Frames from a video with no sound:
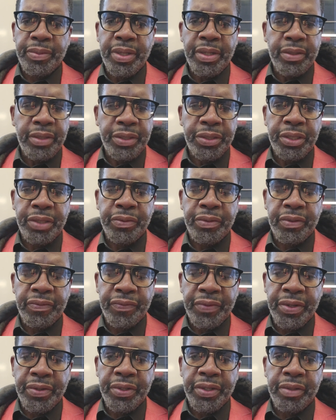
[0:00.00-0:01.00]
Apparently she was a
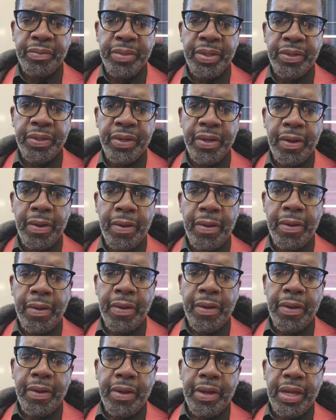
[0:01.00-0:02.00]
very good mother,
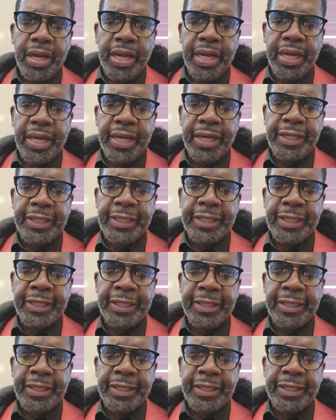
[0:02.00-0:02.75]
and